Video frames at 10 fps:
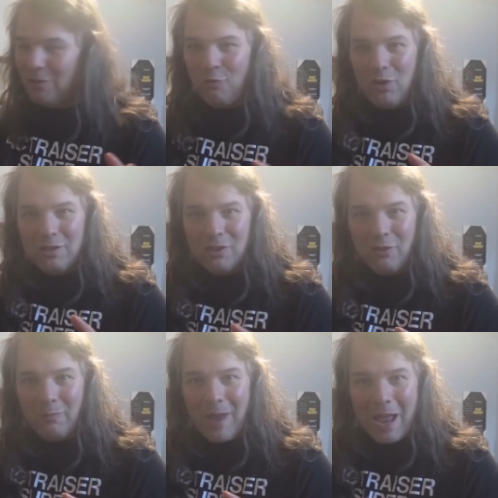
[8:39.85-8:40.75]
the
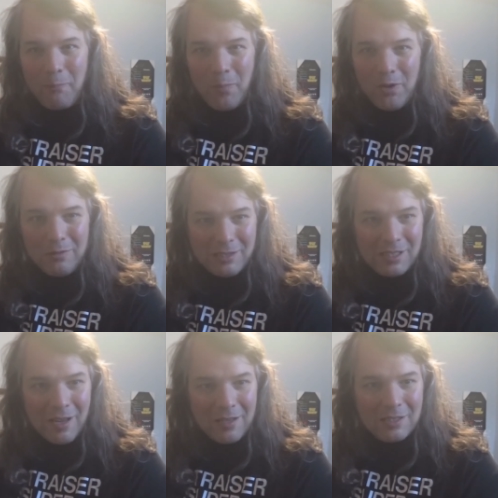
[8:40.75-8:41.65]
original map
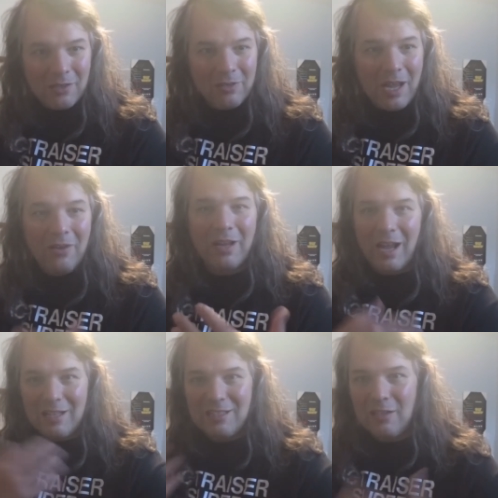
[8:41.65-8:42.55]
modes. So now it
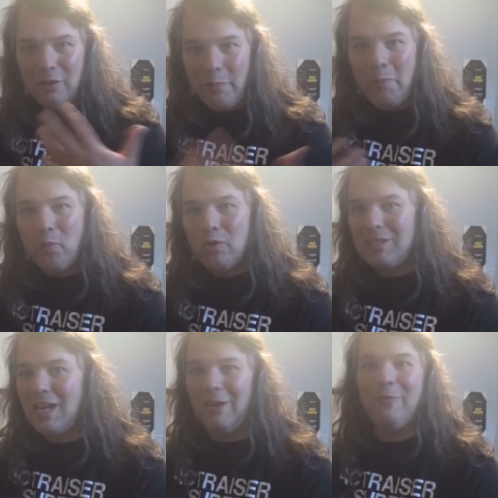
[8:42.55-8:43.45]
adds a little bit more
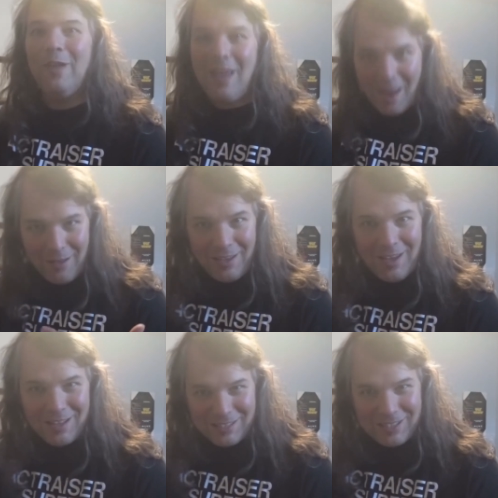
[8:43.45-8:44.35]
depth. And
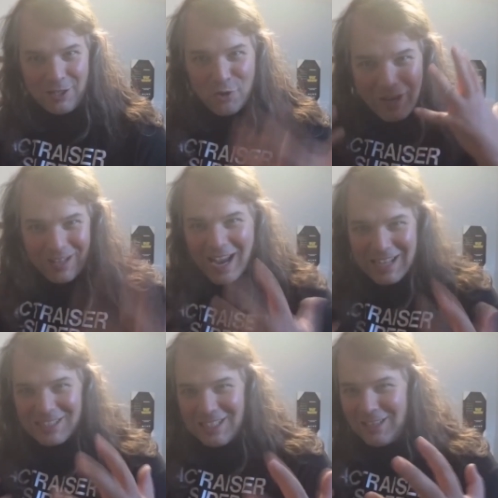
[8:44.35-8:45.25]
yes, you can
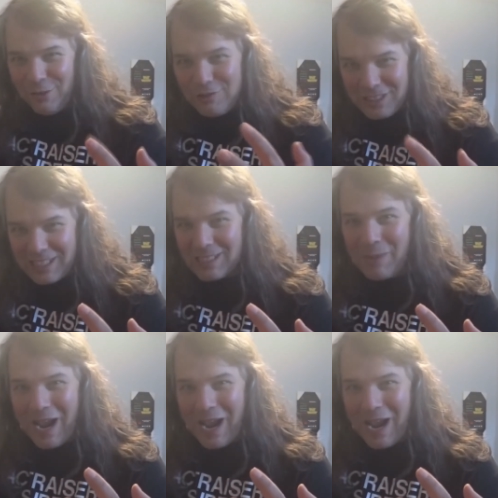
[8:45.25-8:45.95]
actually lose these